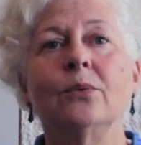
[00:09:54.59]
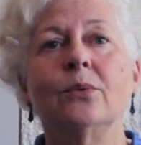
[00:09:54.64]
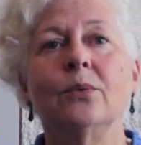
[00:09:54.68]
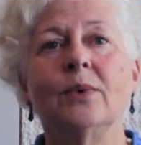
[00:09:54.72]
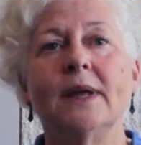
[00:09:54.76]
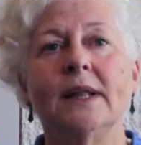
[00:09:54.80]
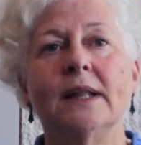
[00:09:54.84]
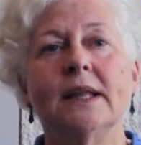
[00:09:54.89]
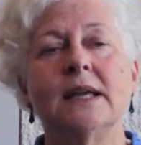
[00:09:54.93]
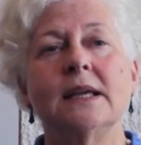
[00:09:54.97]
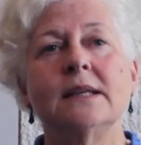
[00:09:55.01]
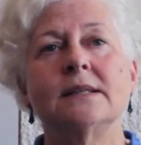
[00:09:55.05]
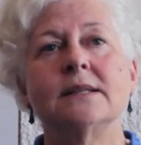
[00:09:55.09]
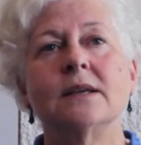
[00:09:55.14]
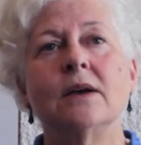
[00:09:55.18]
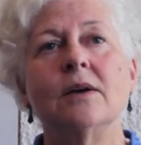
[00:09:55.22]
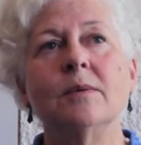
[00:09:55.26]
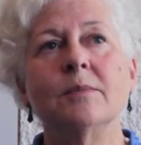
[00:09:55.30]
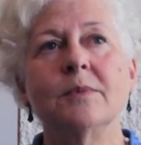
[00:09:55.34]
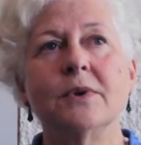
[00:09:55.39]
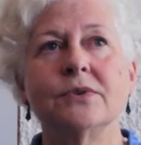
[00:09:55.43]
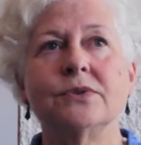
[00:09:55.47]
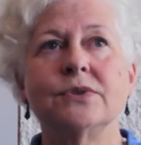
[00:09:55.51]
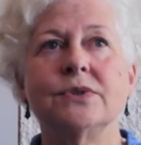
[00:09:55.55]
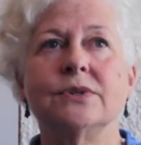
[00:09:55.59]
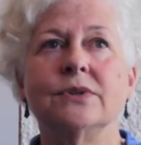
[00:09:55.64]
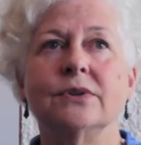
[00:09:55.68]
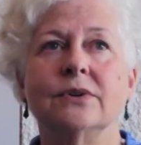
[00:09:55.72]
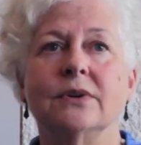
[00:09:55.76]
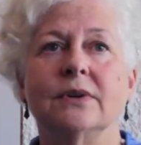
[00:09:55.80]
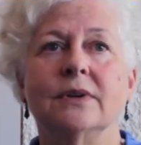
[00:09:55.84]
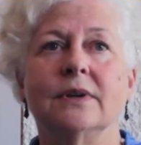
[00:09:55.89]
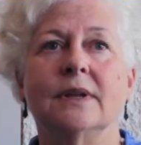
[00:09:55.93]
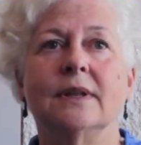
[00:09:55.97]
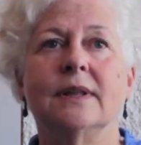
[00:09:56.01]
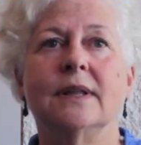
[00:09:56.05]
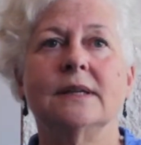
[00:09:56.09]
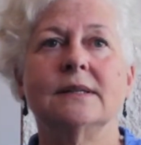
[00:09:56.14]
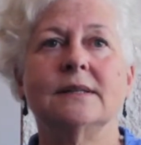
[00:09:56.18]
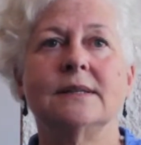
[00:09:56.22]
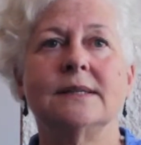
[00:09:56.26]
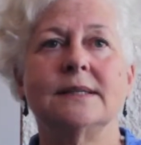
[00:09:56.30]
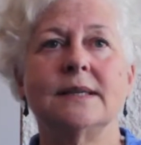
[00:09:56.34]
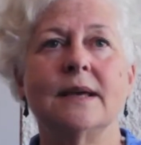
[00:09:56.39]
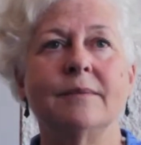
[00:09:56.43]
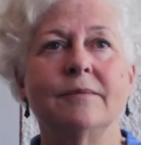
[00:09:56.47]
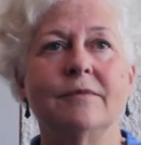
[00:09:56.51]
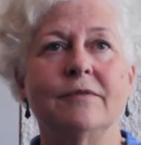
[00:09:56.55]
Well, it's almost certain that
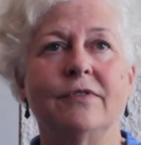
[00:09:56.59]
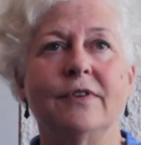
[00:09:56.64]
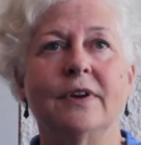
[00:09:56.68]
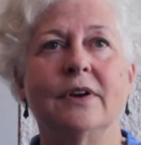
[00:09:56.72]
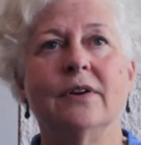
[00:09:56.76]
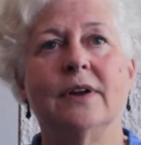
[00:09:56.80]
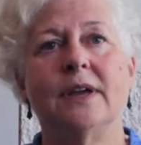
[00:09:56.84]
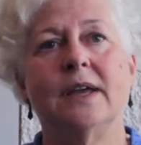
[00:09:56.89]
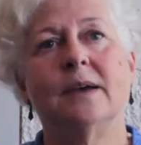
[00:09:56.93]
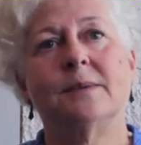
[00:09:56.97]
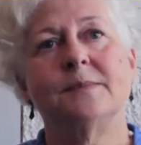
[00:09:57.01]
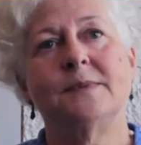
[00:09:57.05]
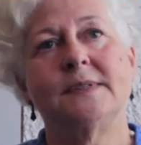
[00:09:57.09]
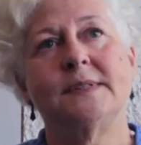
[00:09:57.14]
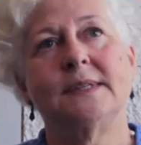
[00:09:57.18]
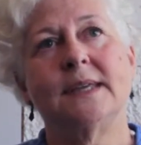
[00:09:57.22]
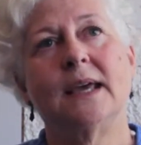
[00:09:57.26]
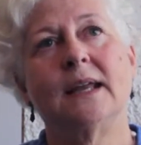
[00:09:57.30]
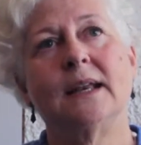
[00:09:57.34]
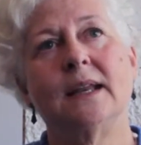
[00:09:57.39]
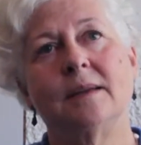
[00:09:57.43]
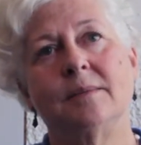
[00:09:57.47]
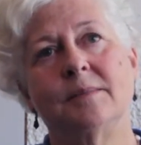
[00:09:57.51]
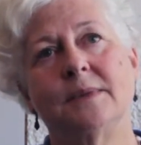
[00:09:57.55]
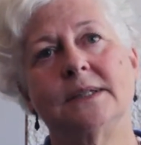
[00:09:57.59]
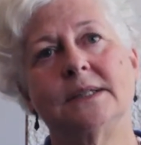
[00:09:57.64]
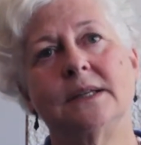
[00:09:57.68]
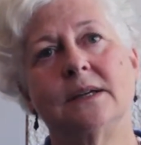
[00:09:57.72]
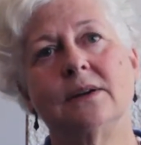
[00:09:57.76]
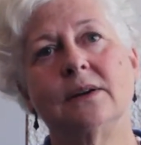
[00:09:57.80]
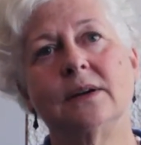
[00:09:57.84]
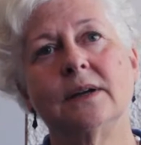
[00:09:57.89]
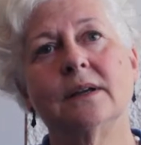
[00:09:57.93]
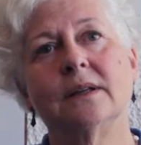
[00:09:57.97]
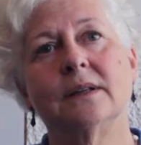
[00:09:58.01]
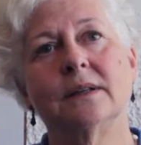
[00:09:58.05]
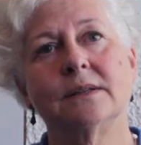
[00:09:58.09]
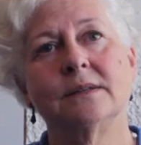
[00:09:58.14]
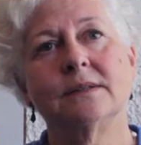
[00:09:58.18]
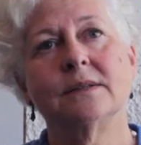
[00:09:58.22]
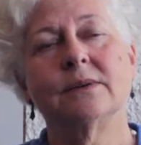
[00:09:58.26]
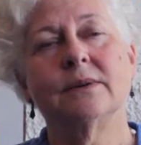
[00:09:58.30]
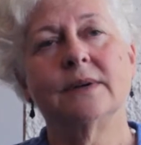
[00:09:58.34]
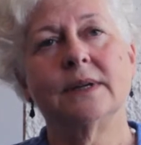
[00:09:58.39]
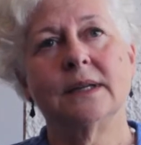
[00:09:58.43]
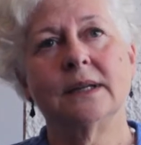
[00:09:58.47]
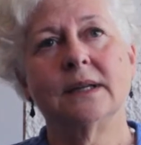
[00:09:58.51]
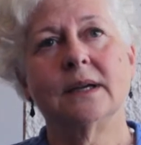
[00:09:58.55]
some very upsetting material is
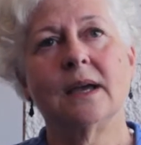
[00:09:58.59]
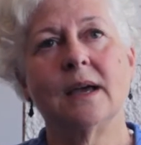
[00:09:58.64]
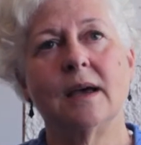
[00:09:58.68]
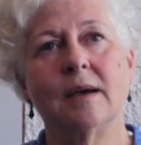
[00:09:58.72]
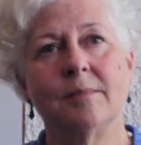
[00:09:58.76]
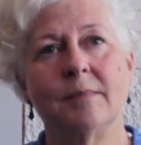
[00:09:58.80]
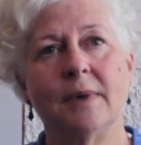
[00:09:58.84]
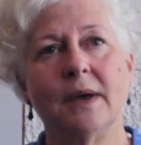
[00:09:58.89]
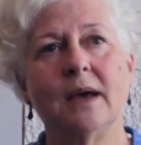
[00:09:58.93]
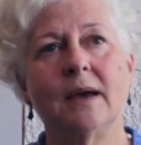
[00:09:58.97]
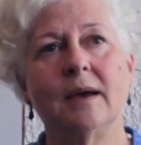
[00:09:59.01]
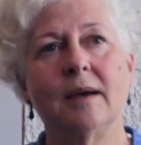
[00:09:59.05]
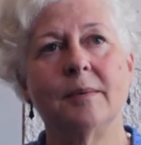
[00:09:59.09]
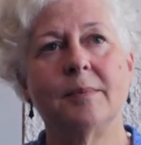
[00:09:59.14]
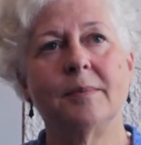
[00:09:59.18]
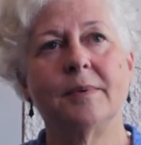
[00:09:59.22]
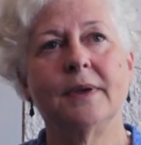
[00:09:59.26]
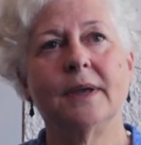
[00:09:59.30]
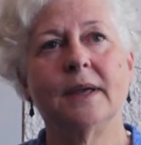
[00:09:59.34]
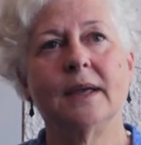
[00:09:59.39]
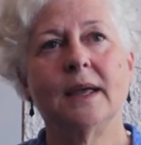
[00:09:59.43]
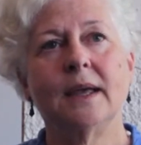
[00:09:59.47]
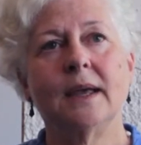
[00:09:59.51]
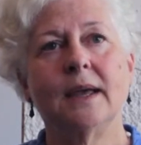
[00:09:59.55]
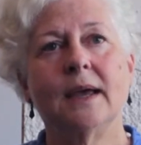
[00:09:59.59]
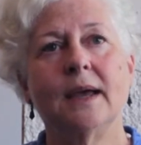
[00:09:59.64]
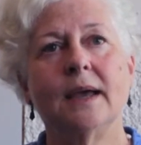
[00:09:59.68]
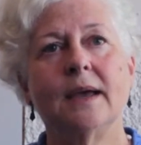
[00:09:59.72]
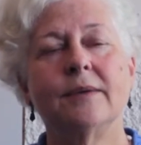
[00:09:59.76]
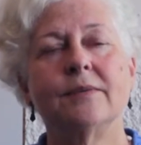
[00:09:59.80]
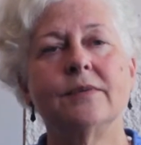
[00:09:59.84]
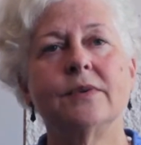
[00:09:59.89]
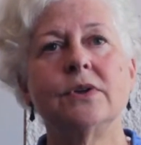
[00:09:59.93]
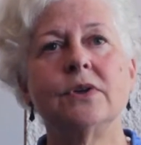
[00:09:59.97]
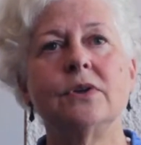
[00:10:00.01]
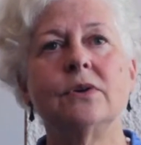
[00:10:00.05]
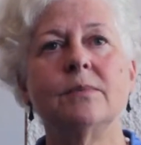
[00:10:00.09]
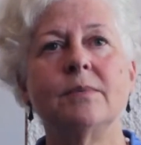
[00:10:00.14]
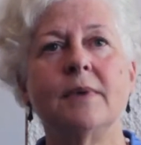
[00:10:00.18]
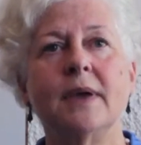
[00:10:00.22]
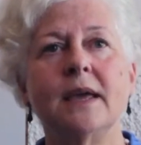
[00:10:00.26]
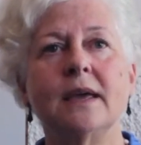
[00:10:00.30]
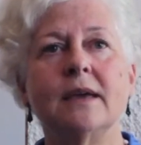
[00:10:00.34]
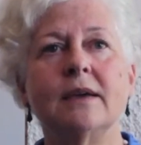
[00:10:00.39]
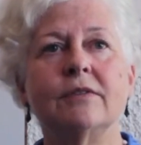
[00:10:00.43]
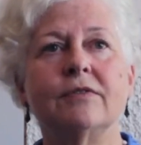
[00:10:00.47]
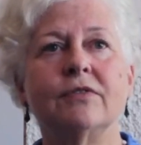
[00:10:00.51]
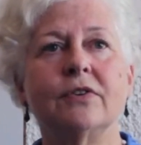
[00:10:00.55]
going to come up. You
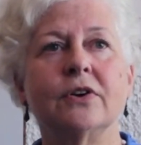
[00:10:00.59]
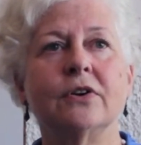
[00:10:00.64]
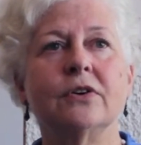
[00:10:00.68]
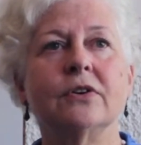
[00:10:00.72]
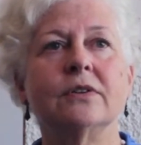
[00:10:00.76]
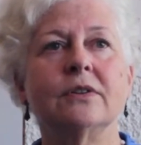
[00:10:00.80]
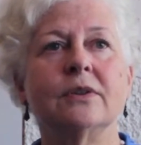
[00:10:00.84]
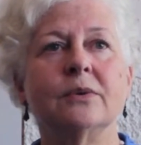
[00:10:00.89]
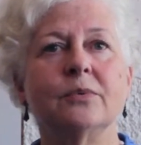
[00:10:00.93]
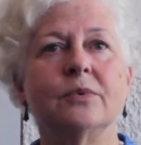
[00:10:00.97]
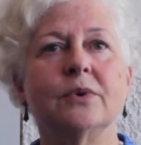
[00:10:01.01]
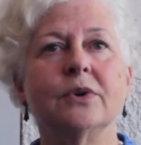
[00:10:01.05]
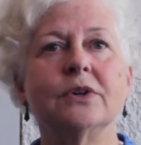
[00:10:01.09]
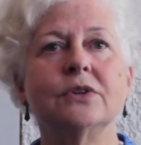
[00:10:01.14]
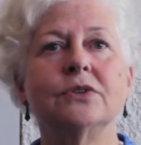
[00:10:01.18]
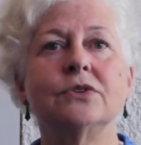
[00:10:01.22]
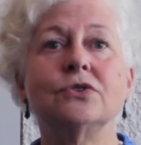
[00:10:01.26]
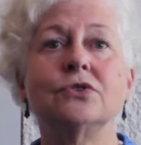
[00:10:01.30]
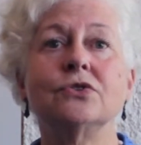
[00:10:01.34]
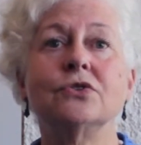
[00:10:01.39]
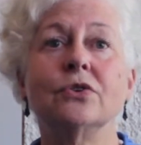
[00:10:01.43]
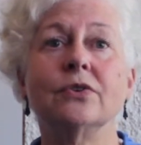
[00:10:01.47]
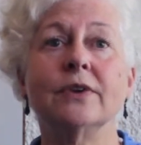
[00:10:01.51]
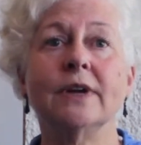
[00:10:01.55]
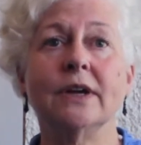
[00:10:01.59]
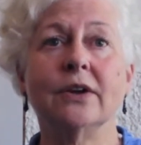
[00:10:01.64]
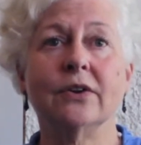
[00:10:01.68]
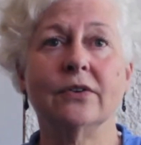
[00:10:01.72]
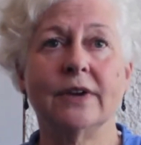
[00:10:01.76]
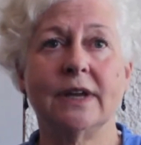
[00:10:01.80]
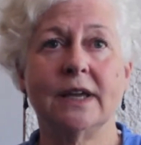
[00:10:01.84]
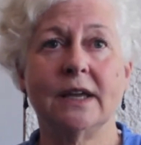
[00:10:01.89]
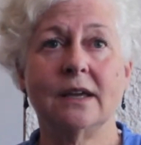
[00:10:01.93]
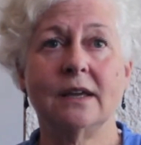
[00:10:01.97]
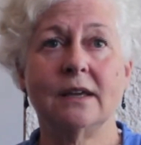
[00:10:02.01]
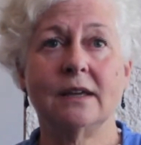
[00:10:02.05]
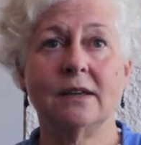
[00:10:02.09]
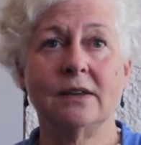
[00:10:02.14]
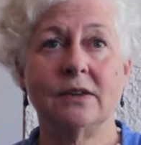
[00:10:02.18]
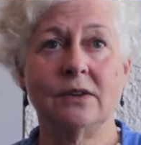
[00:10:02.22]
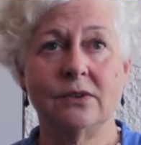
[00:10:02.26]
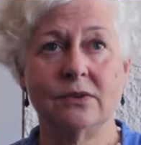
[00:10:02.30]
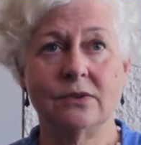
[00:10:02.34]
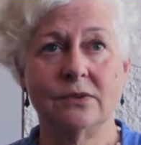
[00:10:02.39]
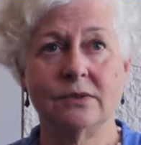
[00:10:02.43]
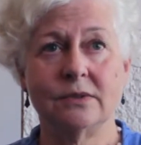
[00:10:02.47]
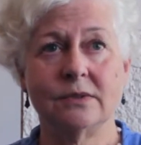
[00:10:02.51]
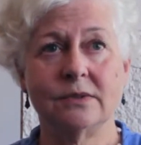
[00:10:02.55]
may have heard the word triggering
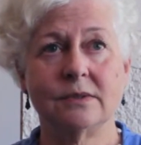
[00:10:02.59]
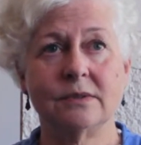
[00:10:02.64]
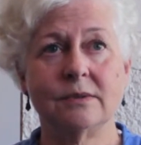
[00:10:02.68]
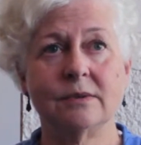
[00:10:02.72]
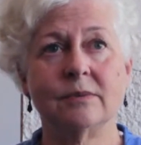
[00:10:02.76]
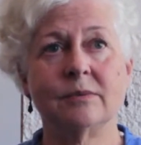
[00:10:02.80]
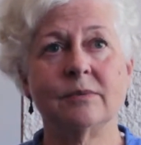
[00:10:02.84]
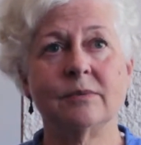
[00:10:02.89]
used